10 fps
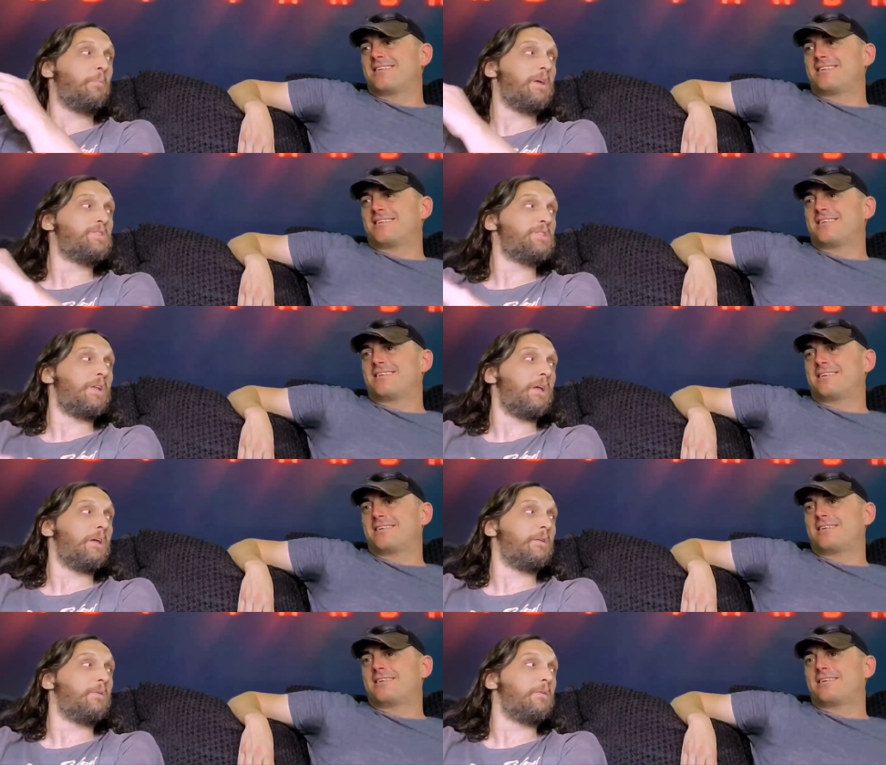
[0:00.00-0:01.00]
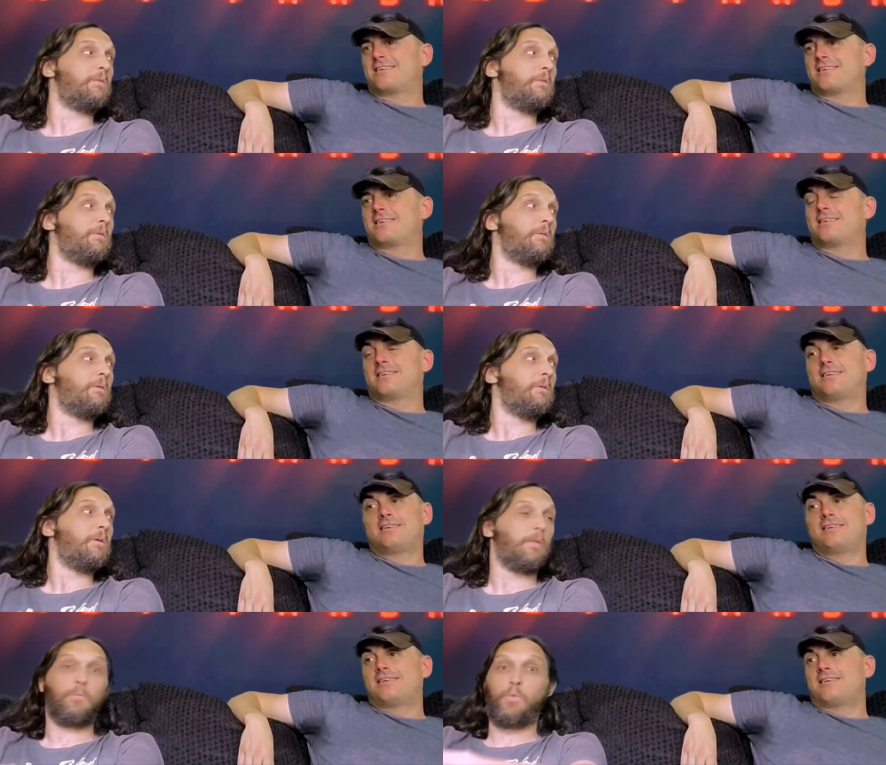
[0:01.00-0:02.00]
Speaker 1: animation and
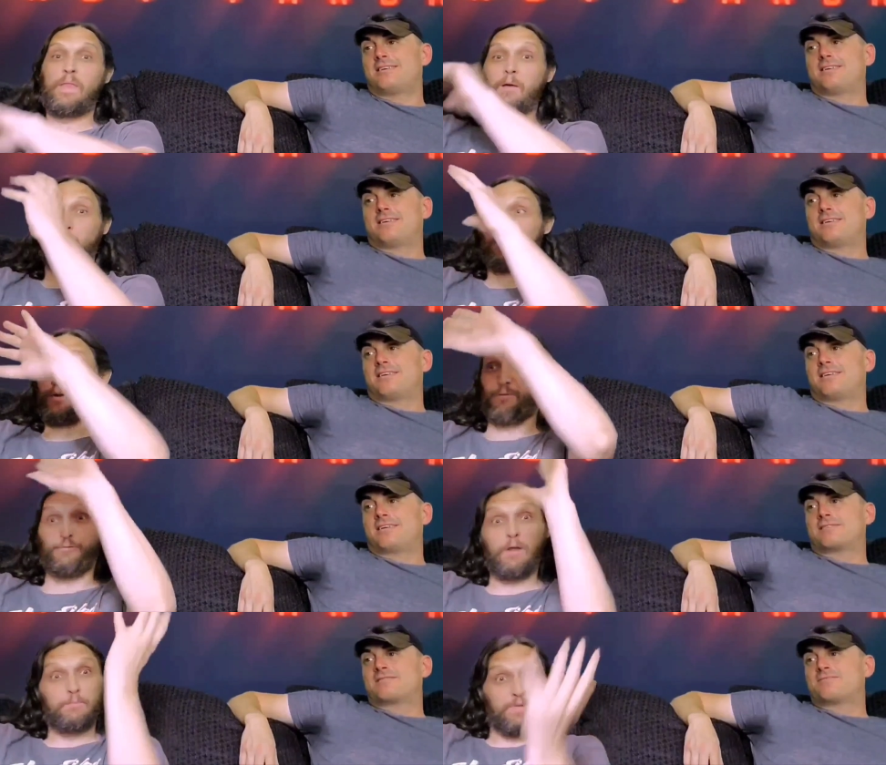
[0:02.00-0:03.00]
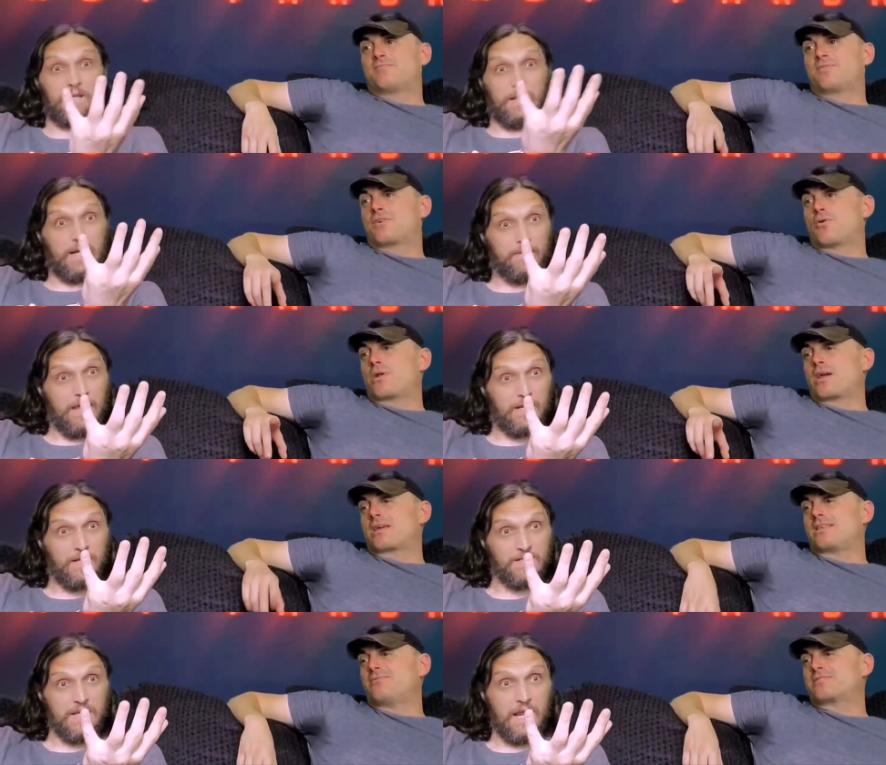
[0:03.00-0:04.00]
and when that when it flipped and he had Kodak, that
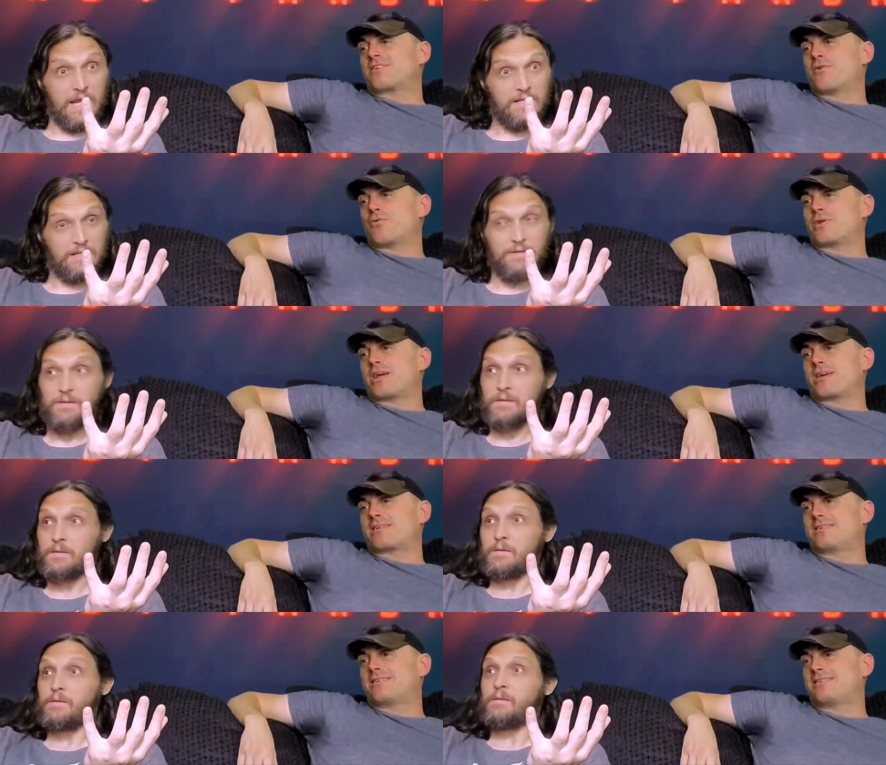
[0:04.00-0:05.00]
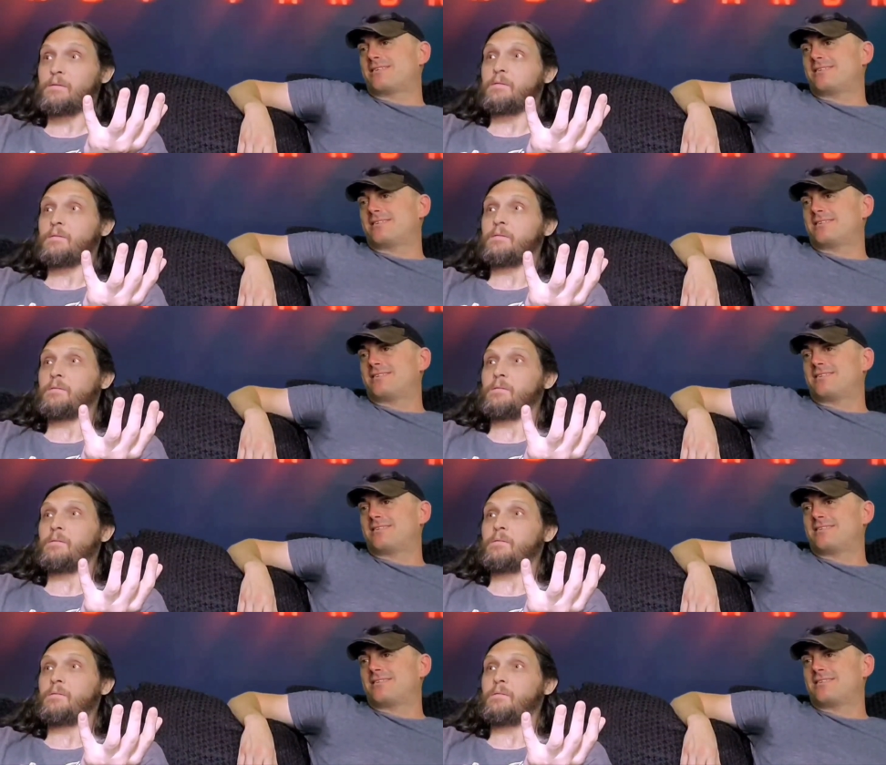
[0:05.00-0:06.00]
in his hand? Kodak.
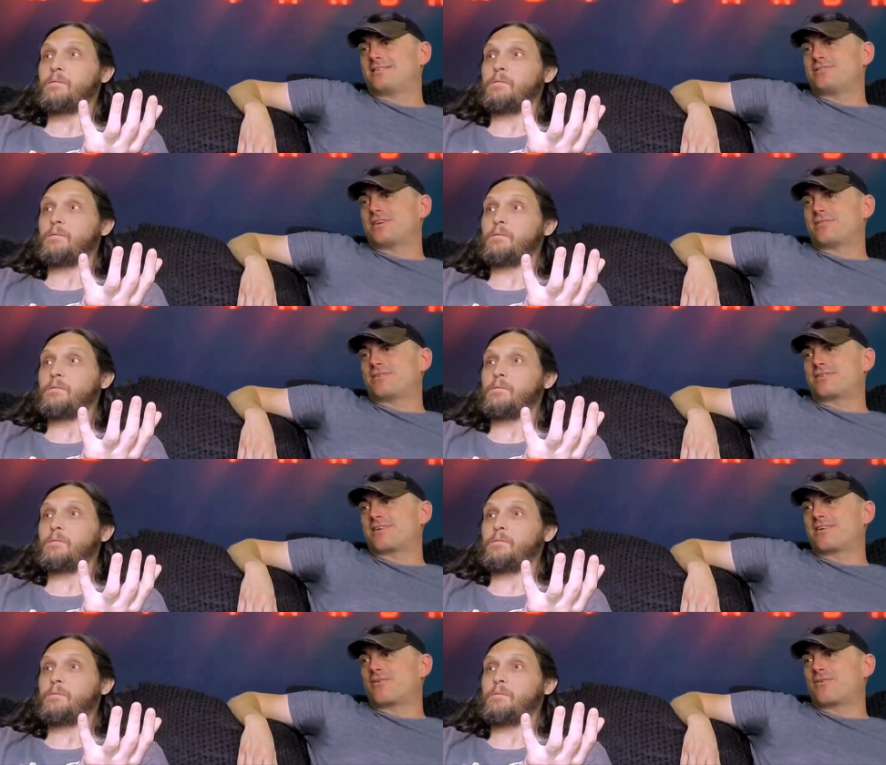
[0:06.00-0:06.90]
Speaker 2: He shouted out